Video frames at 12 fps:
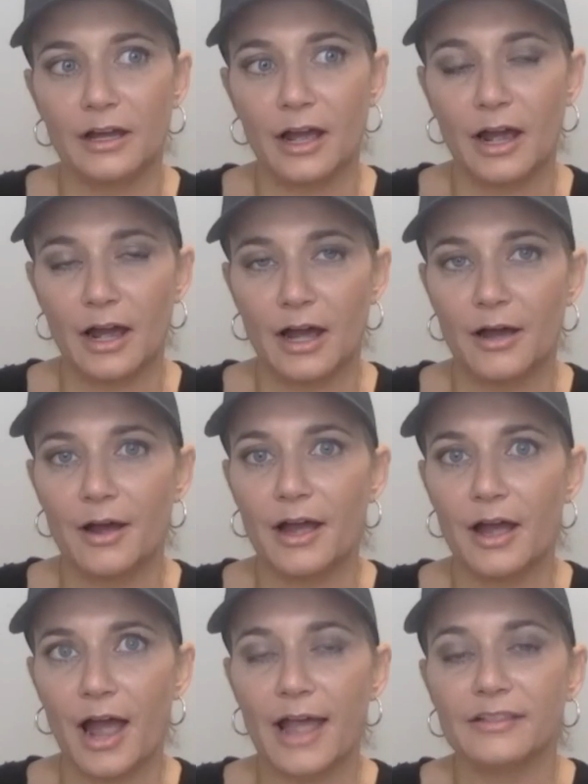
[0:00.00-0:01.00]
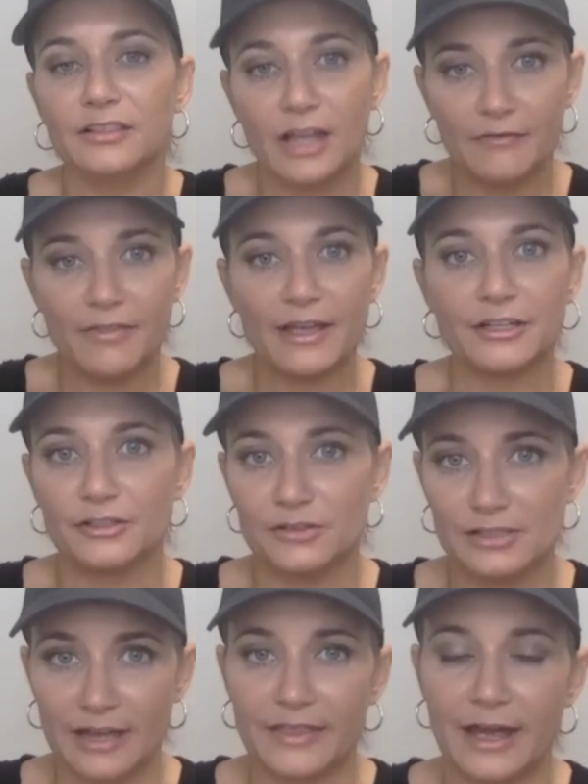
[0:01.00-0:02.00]
I love that you
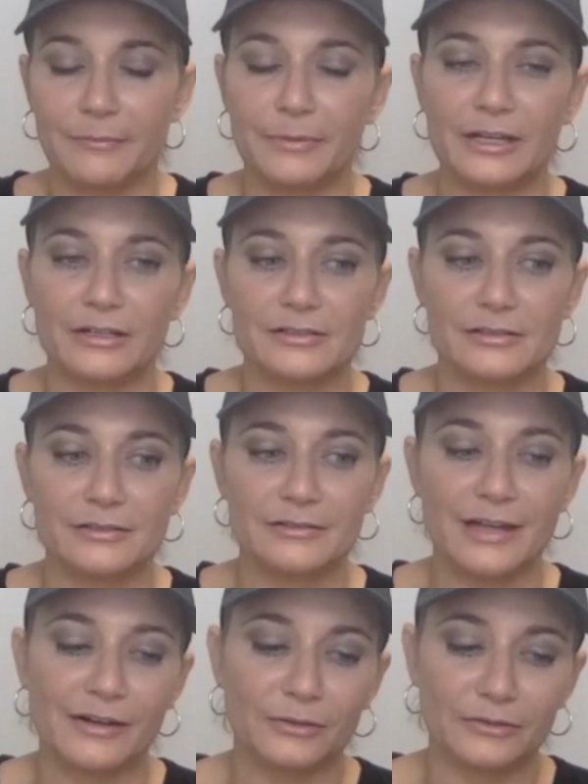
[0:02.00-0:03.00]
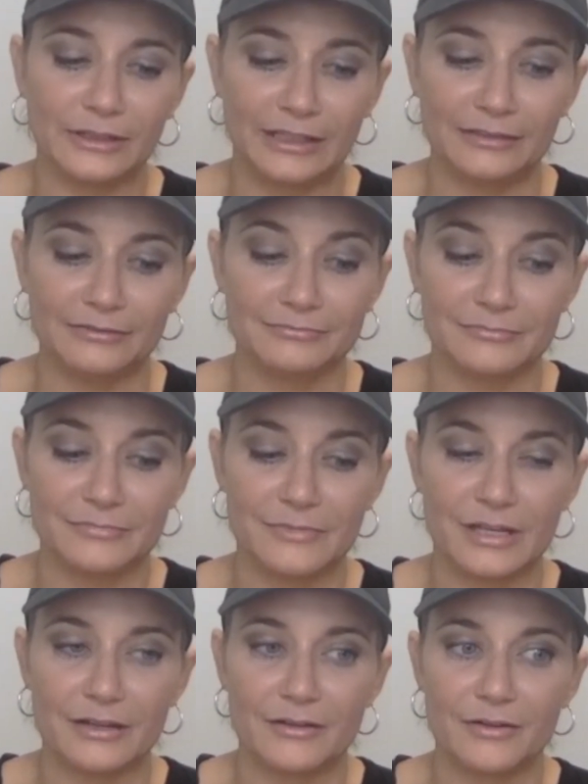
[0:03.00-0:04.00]
said that, because not only
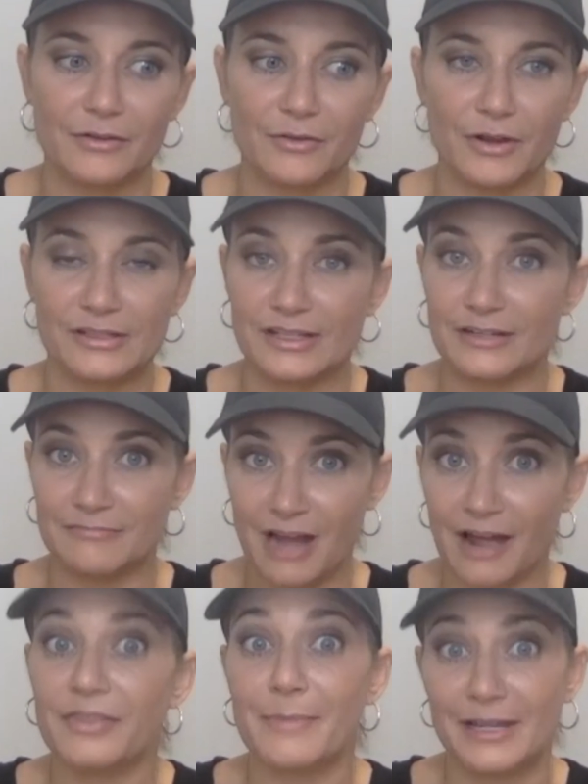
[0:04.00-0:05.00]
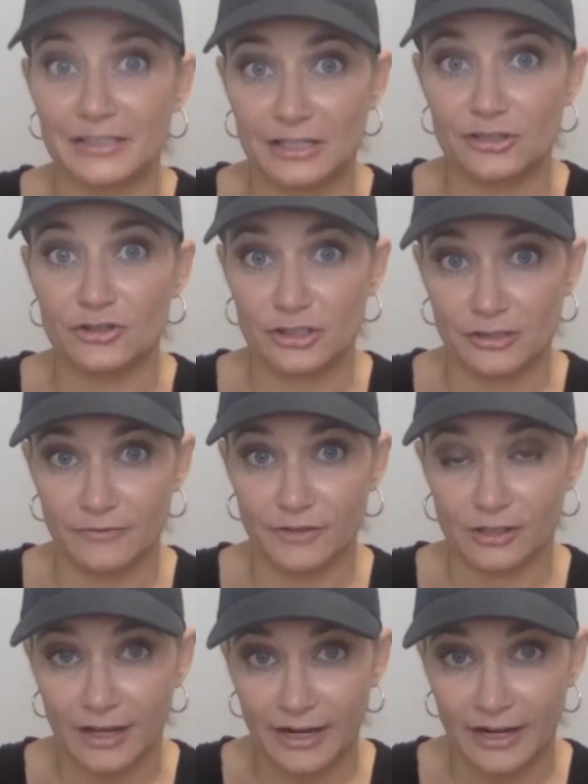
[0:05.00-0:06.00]
is it not in the best interest of your
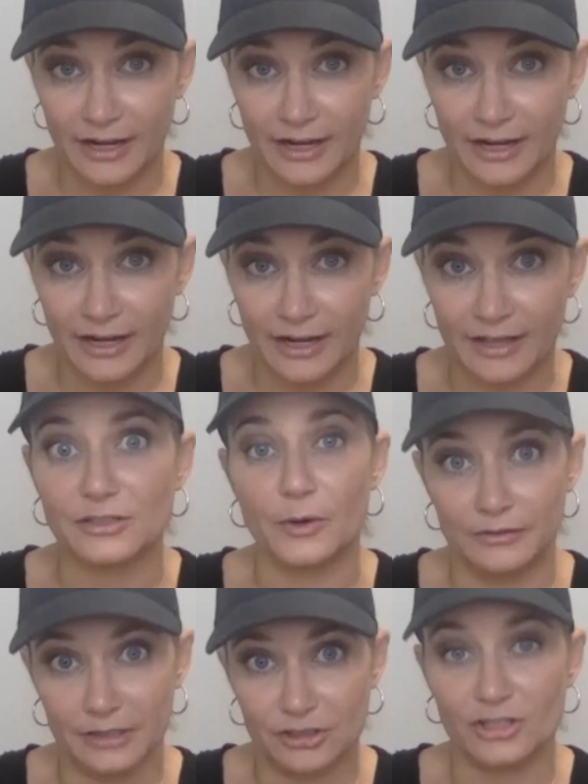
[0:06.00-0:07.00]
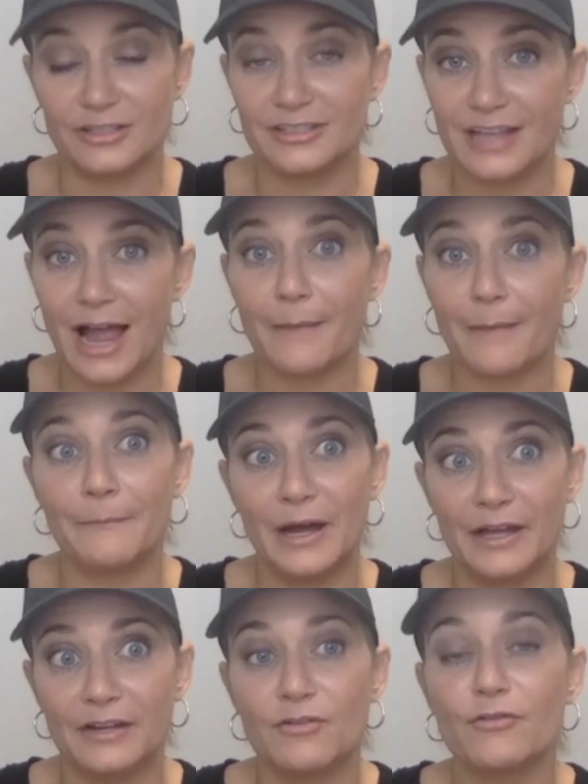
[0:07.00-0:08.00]
client, and that's where it should stop,
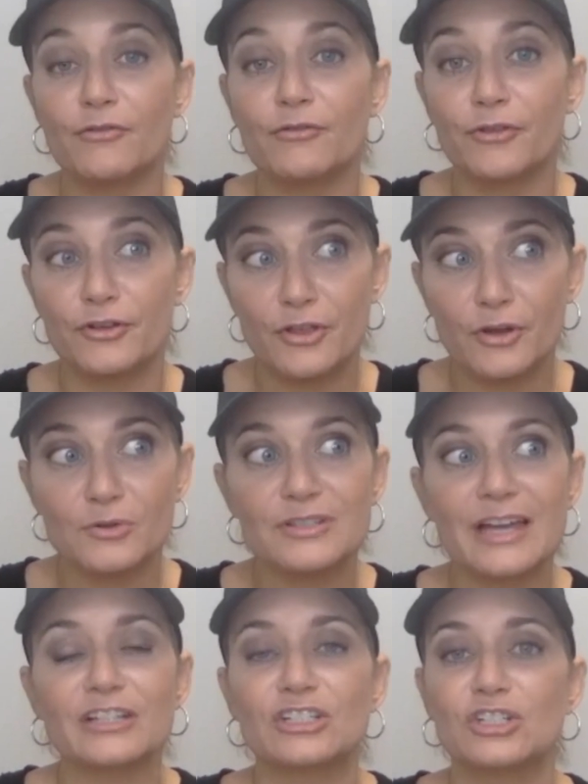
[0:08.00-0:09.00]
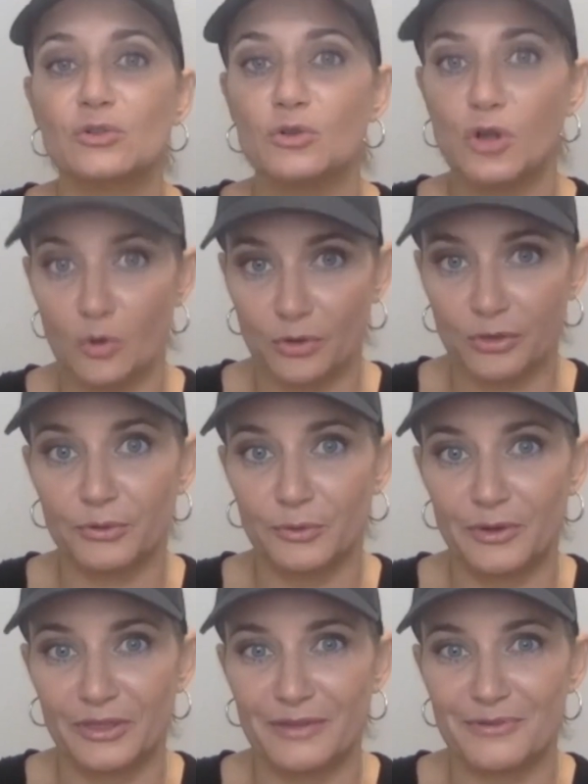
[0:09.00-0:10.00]
but for those that do go through
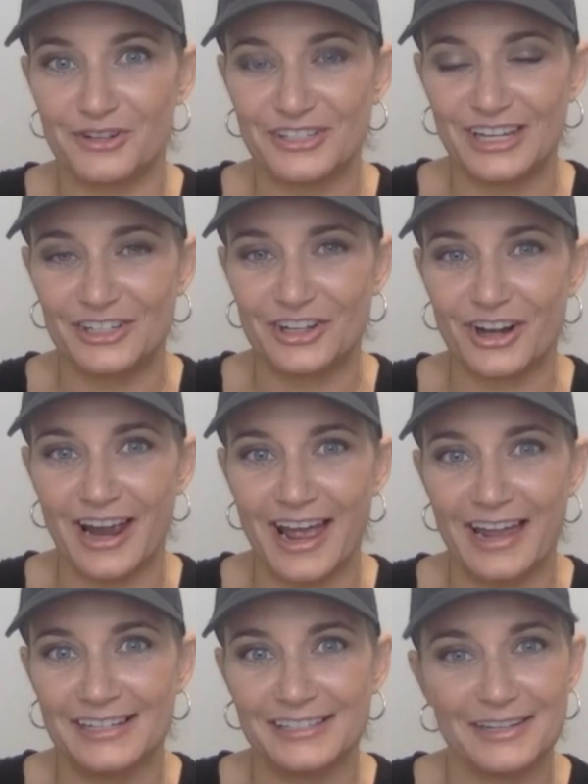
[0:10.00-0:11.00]
with the procedure and